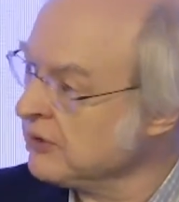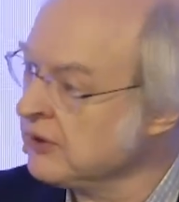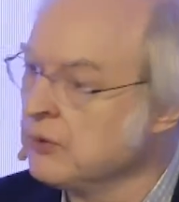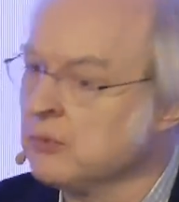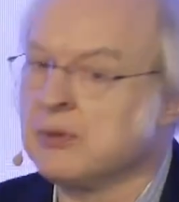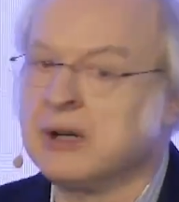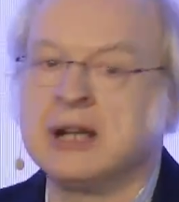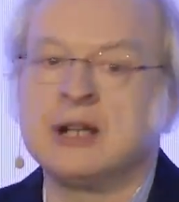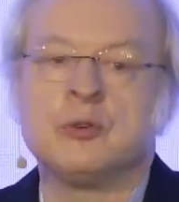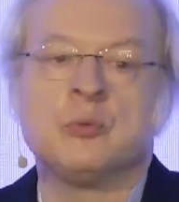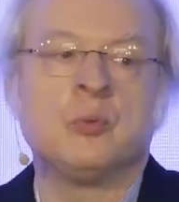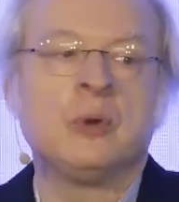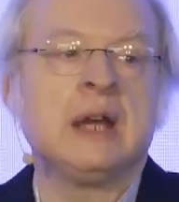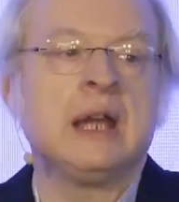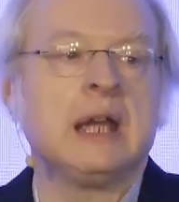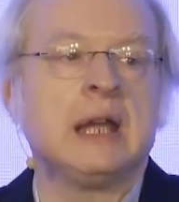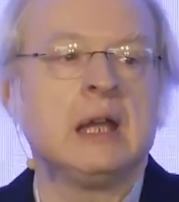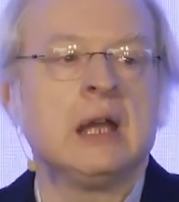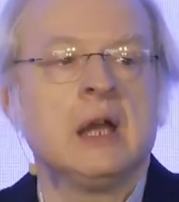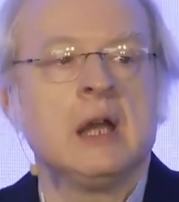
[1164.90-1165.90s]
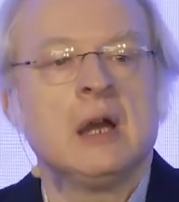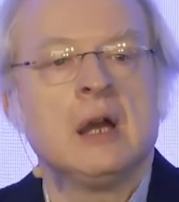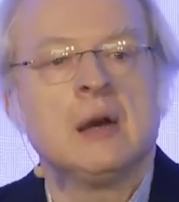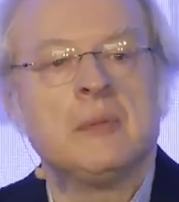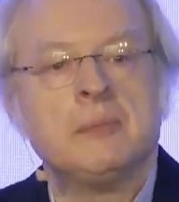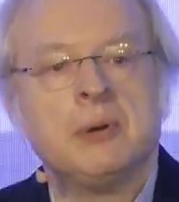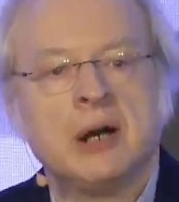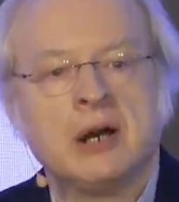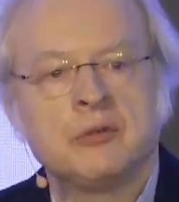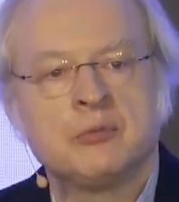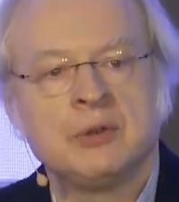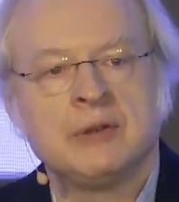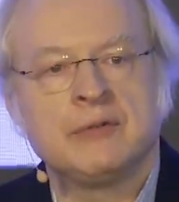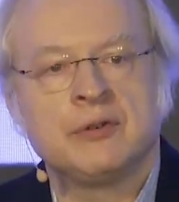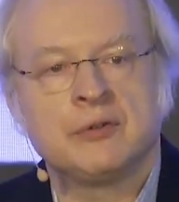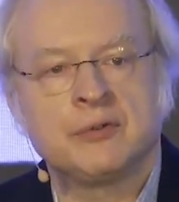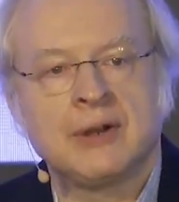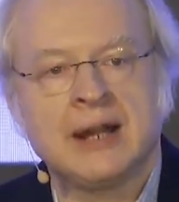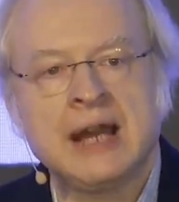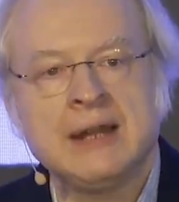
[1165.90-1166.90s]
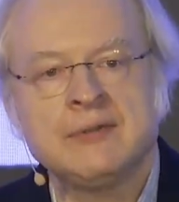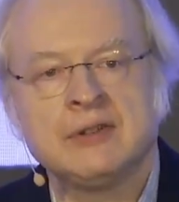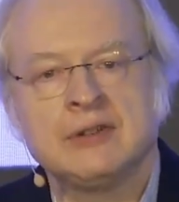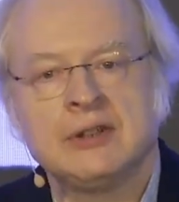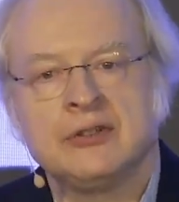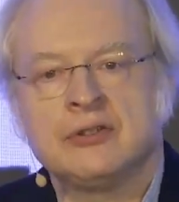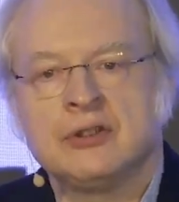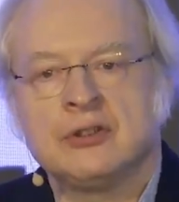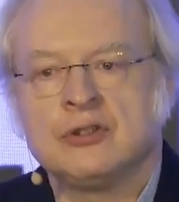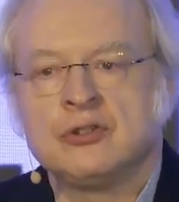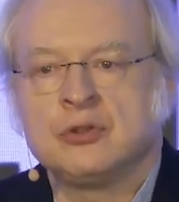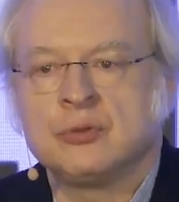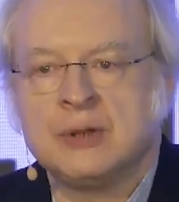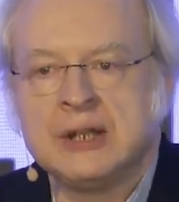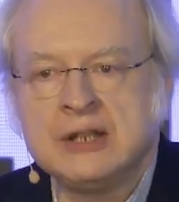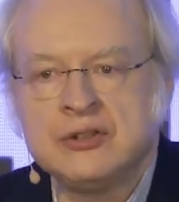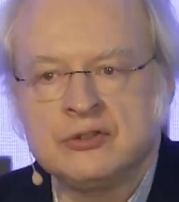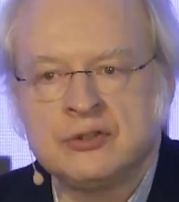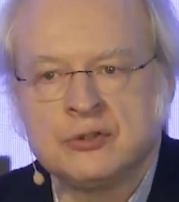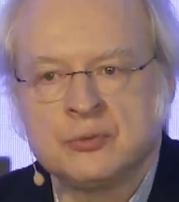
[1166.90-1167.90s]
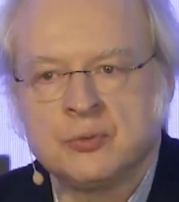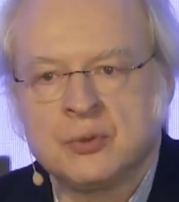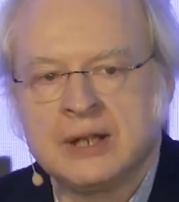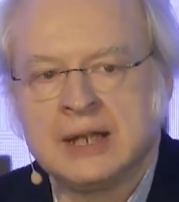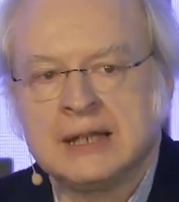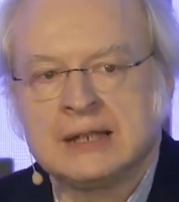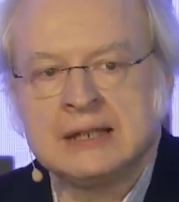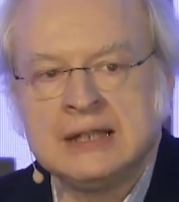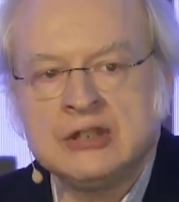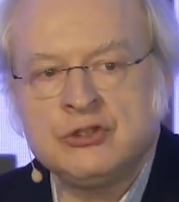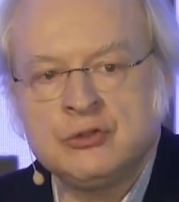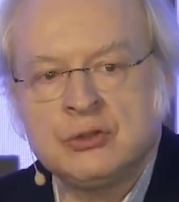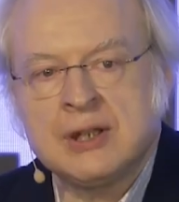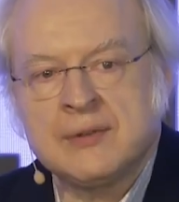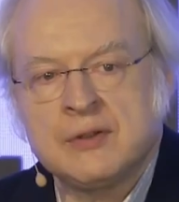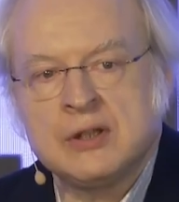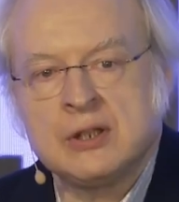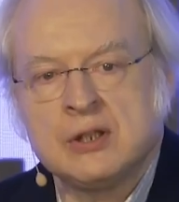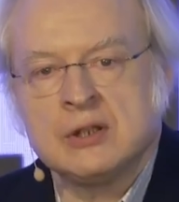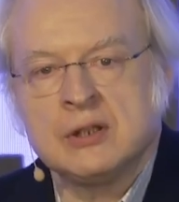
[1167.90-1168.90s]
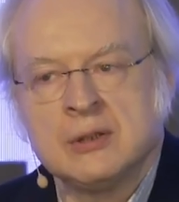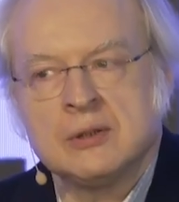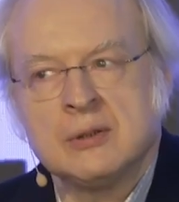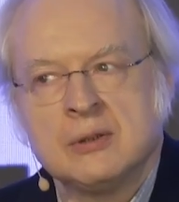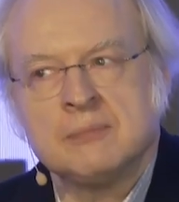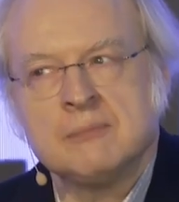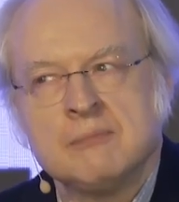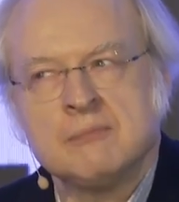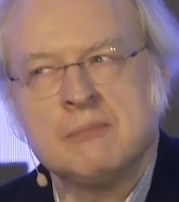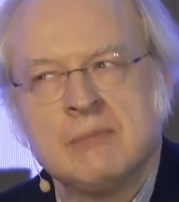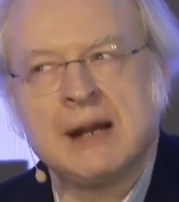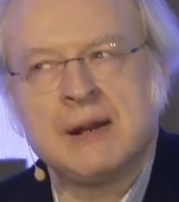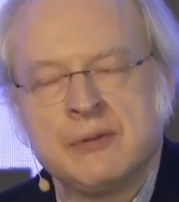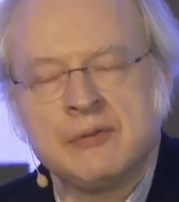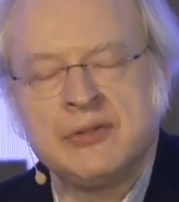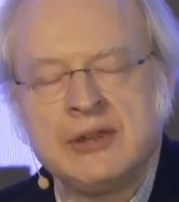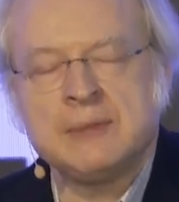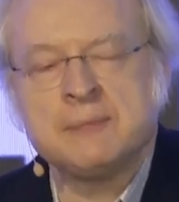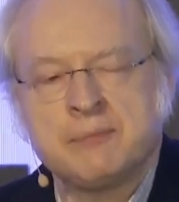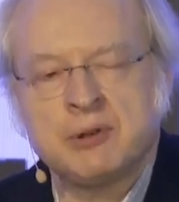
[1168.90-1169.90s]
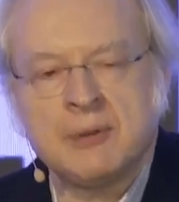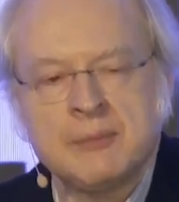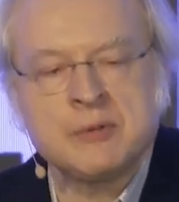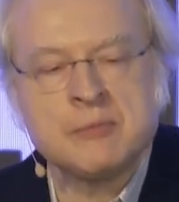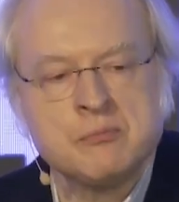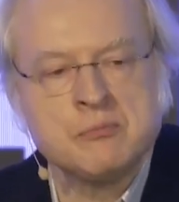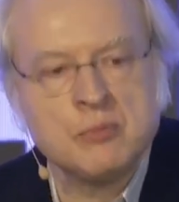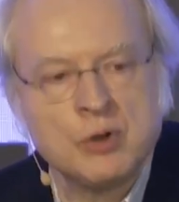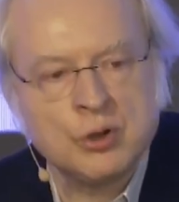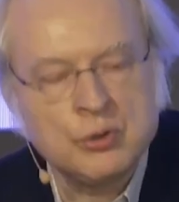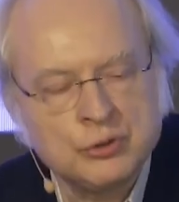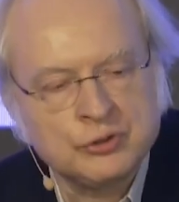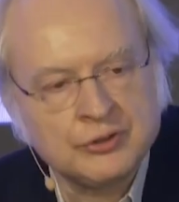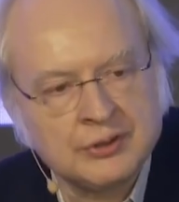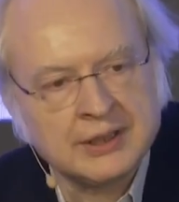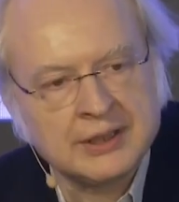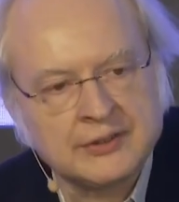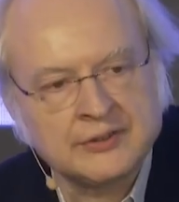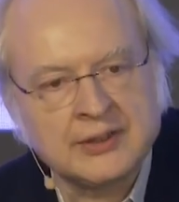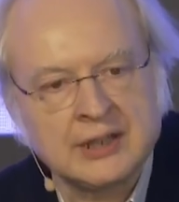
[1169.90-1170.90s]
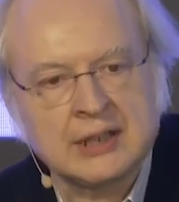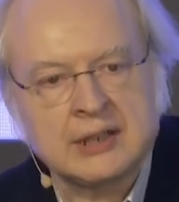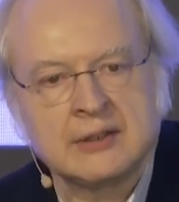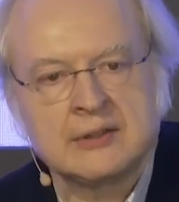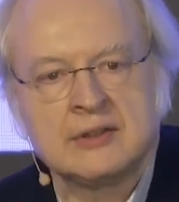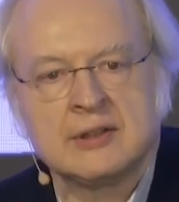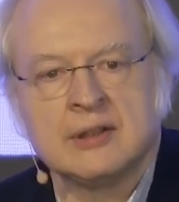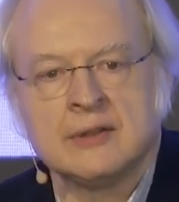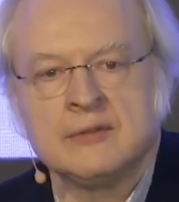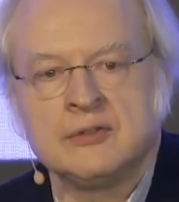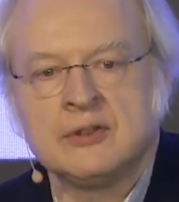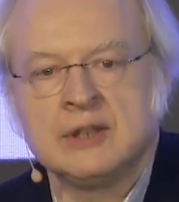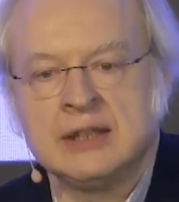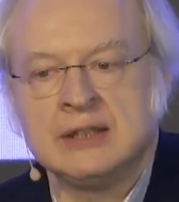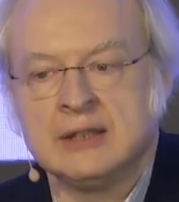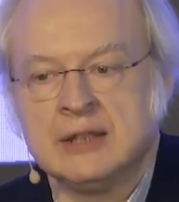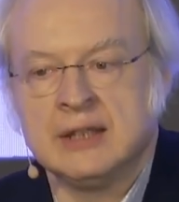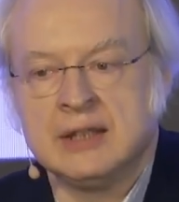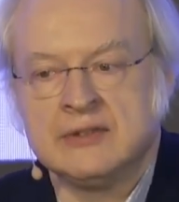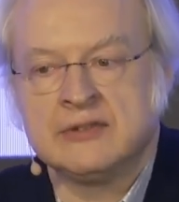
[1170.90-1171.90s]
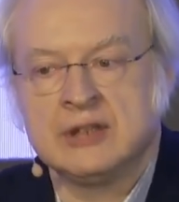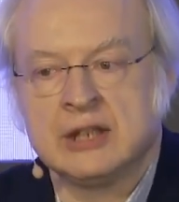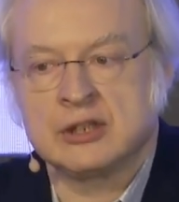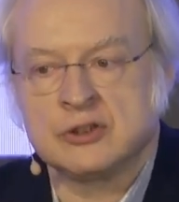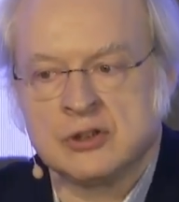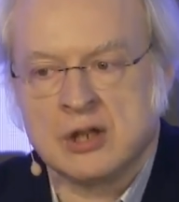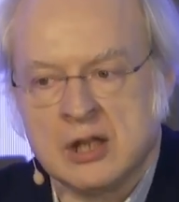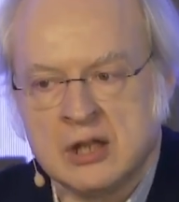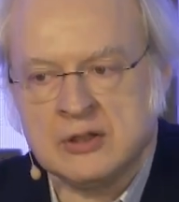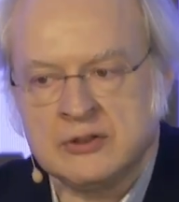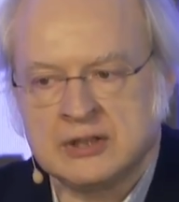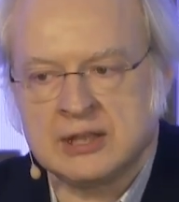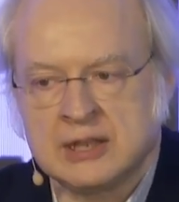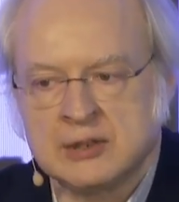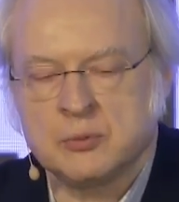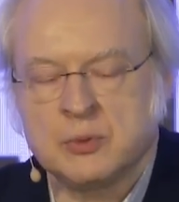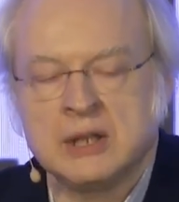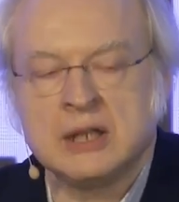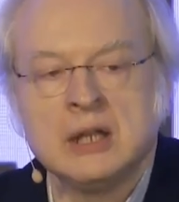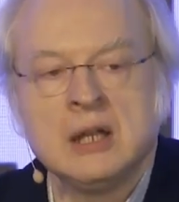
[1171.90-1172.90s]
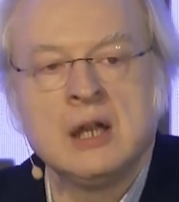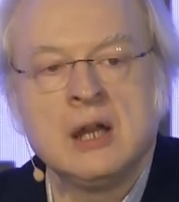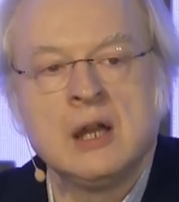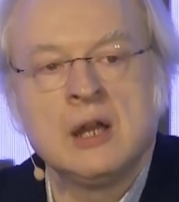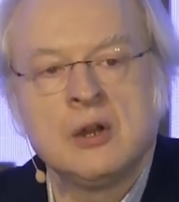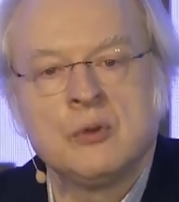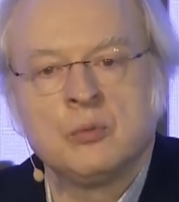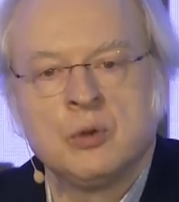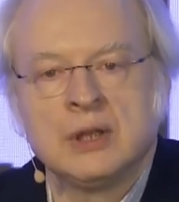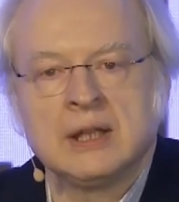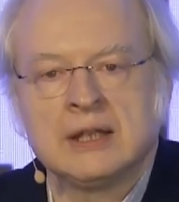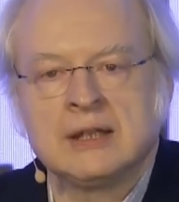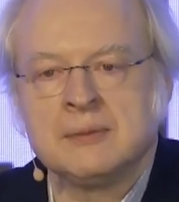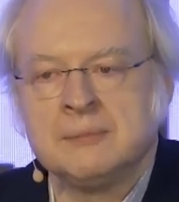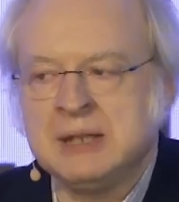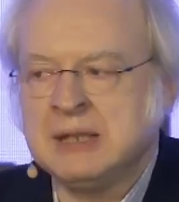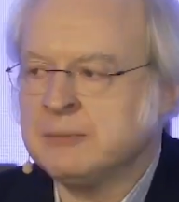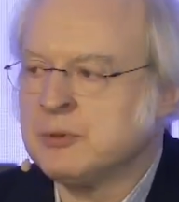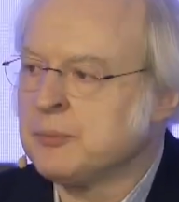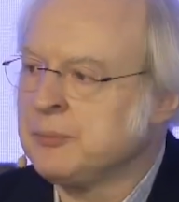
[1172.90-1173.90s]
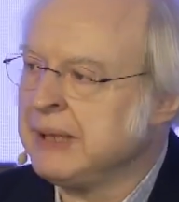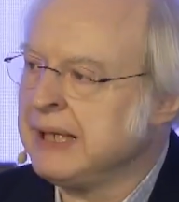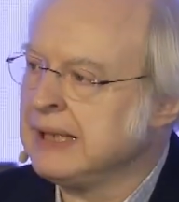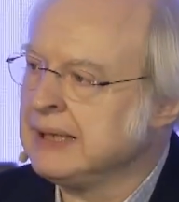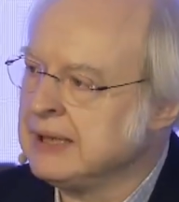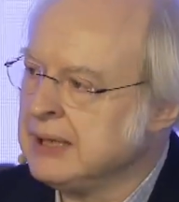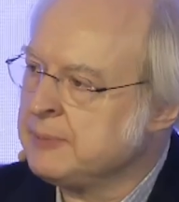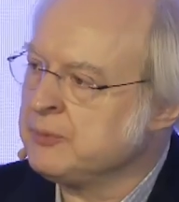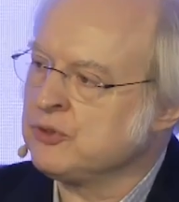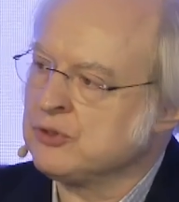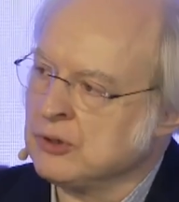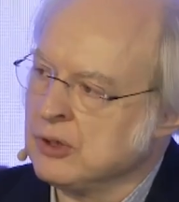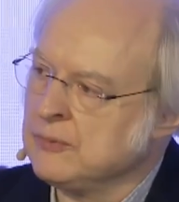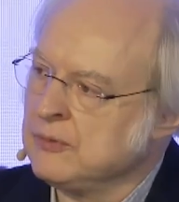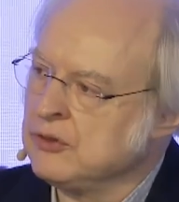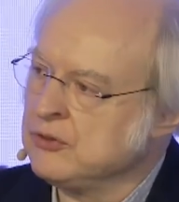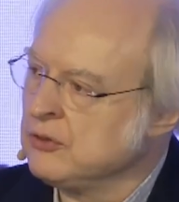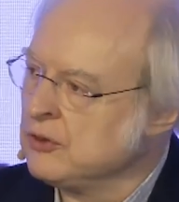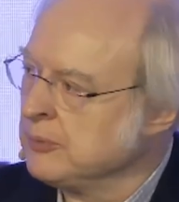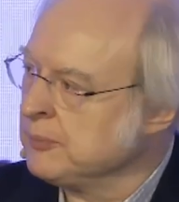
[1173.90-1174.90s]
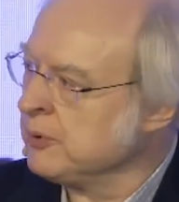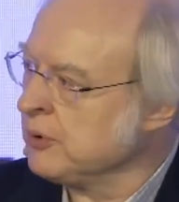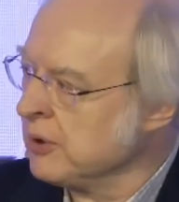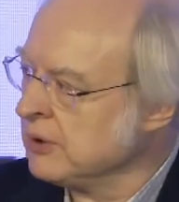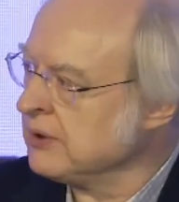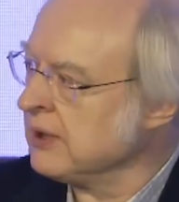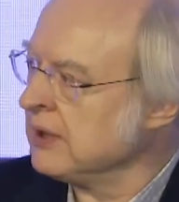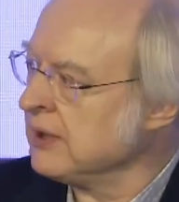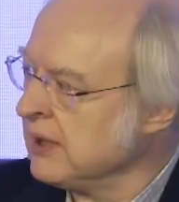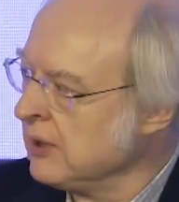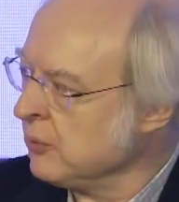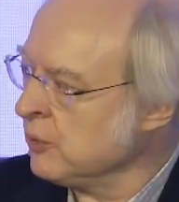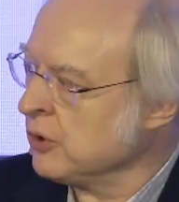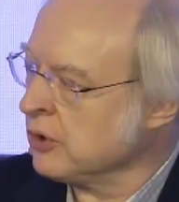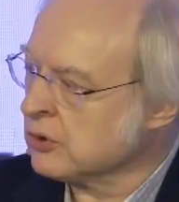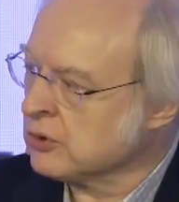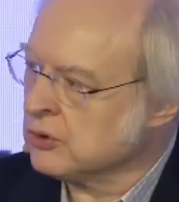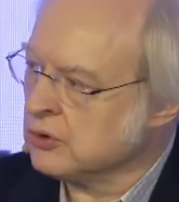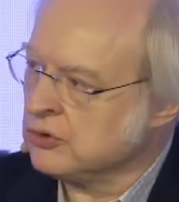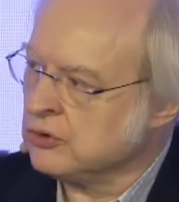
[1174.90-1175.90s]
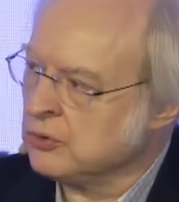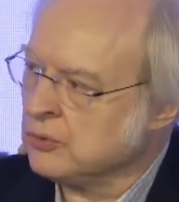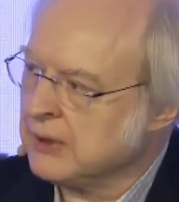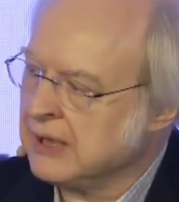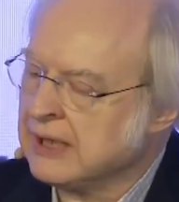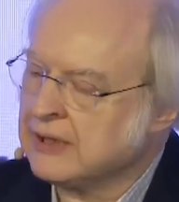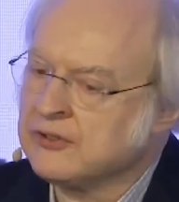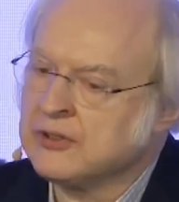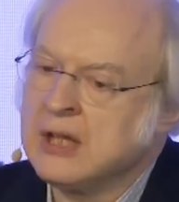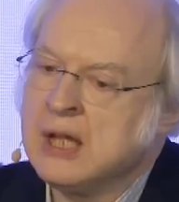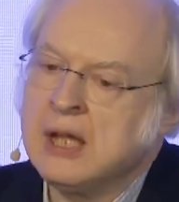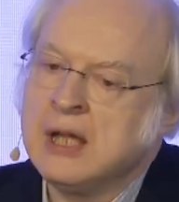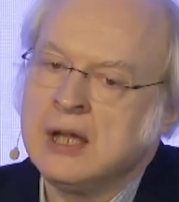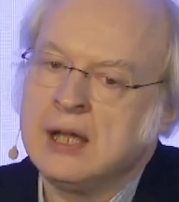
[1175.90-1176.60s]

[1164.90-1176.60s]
the right way, but we've arrived at this situation where at least you have I would say probably most executives in technology anyway will at the minimum pay lip service to the point that they want good UX.